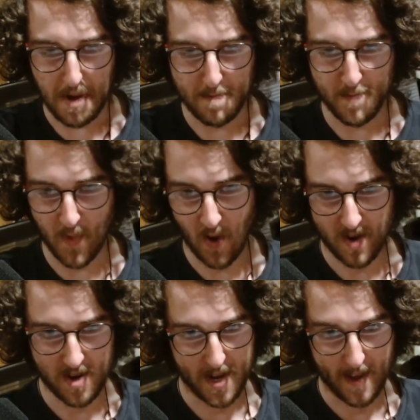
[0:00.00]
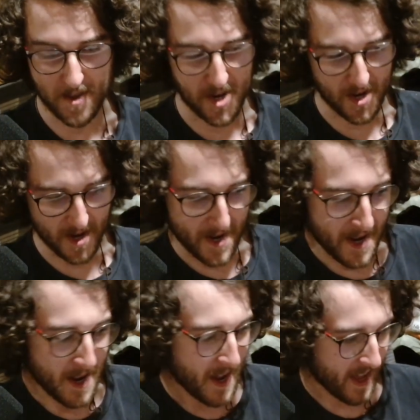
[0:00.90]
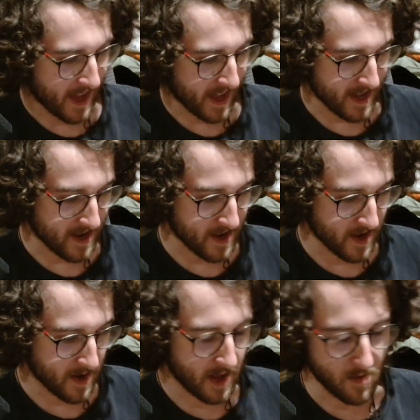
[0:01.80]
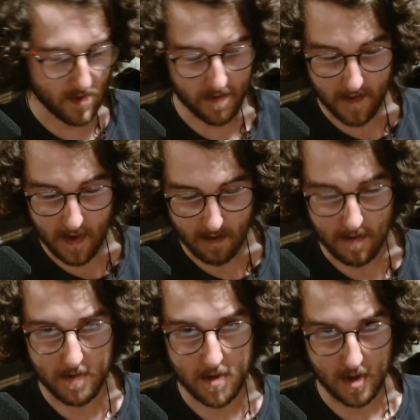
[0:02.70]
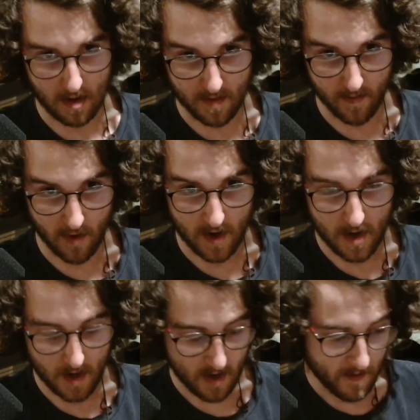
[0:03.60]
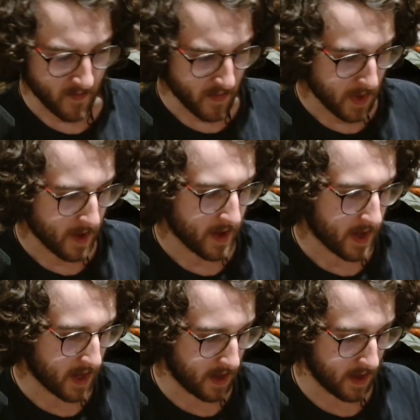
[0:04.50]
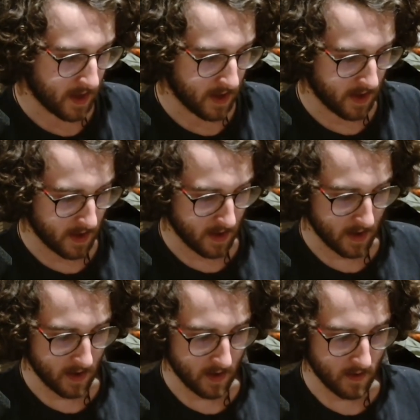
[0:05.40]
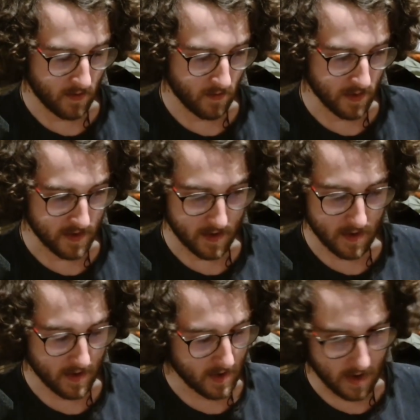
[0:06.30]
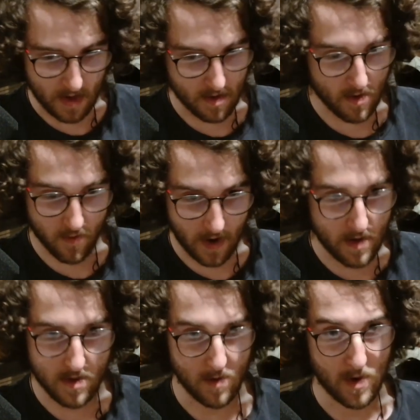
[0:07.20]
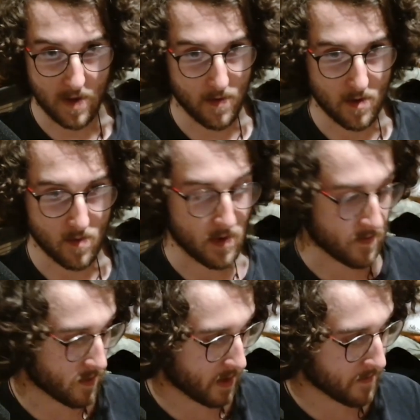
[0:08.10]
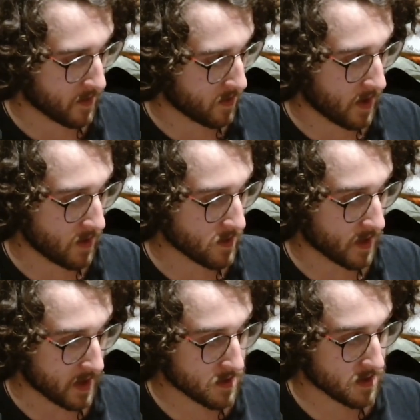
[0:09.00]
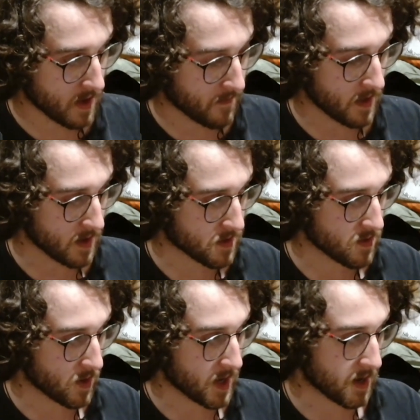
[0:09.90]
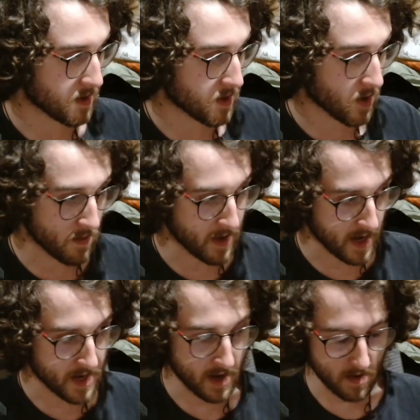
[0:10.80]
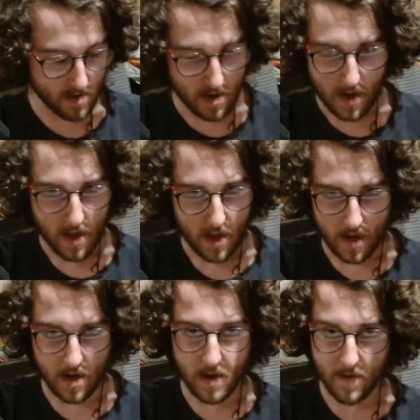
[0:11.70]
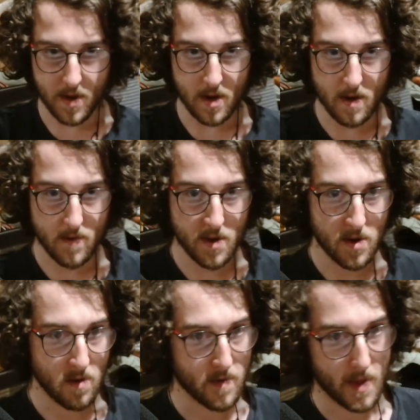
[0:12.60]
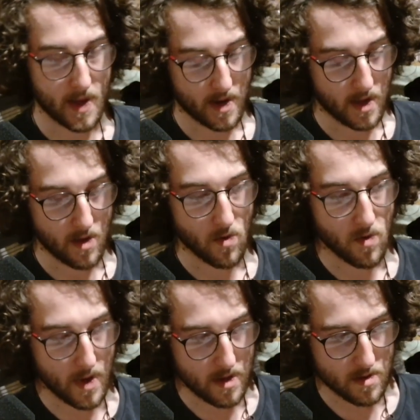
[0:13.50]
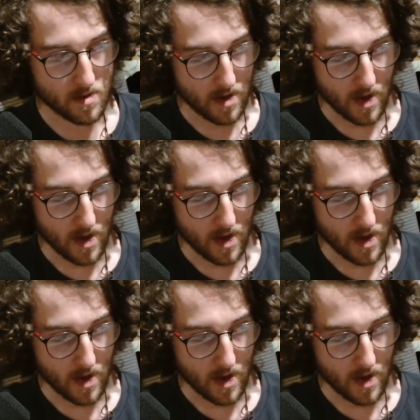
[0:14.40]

not intelligent, and he was very desperate. He was crazy when he first went for our food. He was like snuffling and snorting and gulping it down, and he never got over that. He always